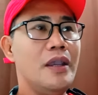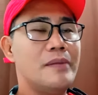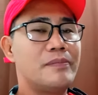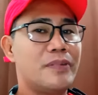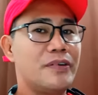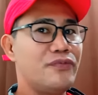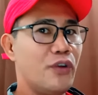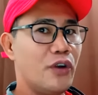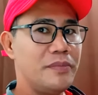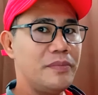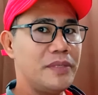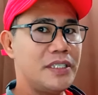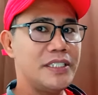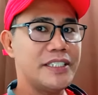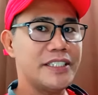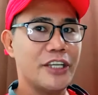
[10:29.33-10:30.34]

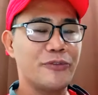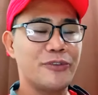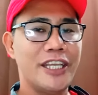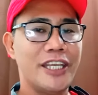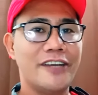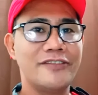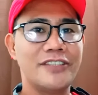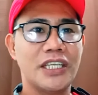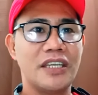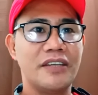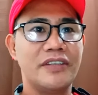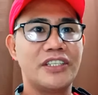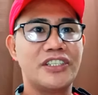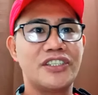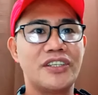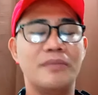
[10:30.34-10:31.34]
performance, I would have to give
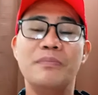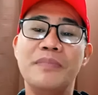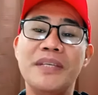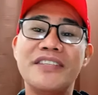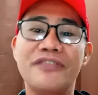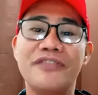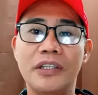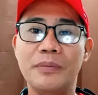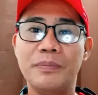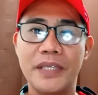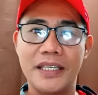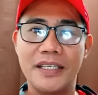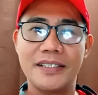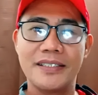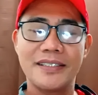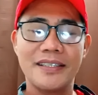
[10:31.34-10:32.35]
it to Miss
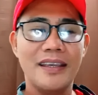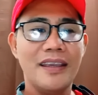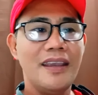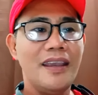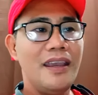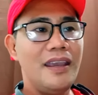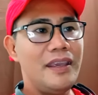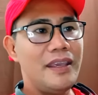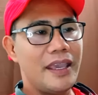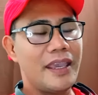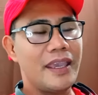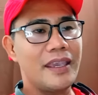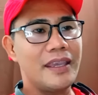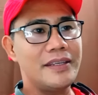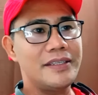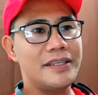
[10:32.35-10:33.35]
Philippines.
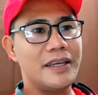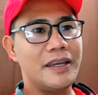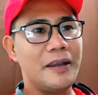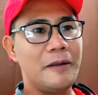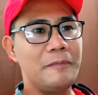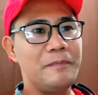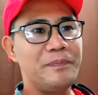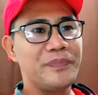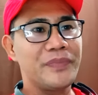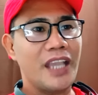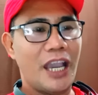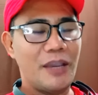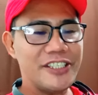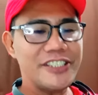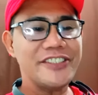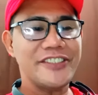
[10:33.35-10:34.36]
And uh,
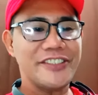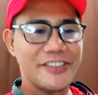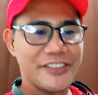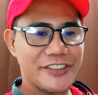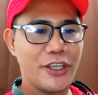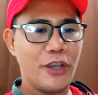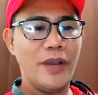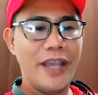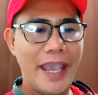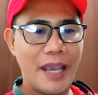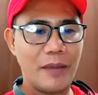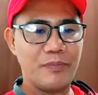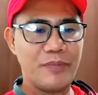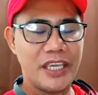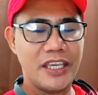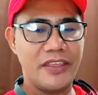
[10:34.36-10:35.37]
I'm just so
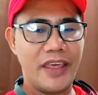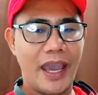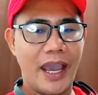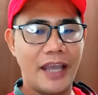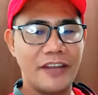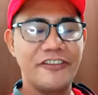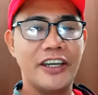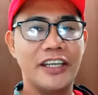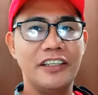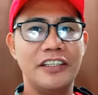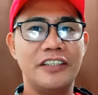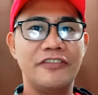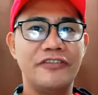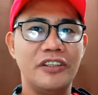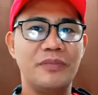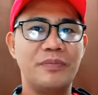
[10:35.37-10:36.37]
happy that finally
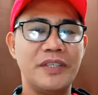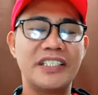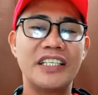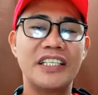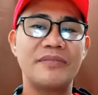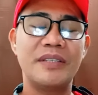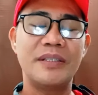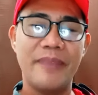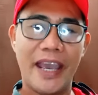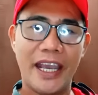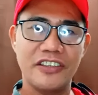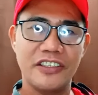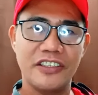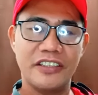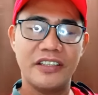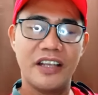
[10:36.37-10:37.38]
the Philippines has been back
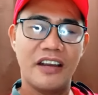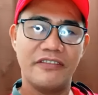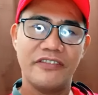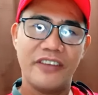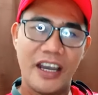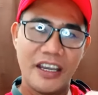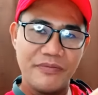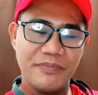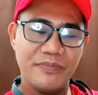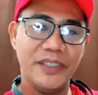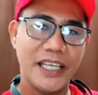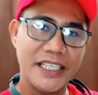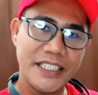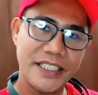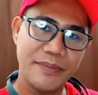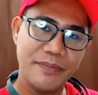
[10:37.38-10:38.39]
to the top five
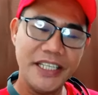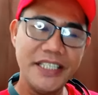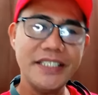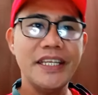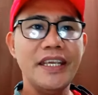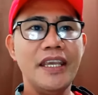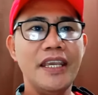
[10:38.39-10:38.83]
placement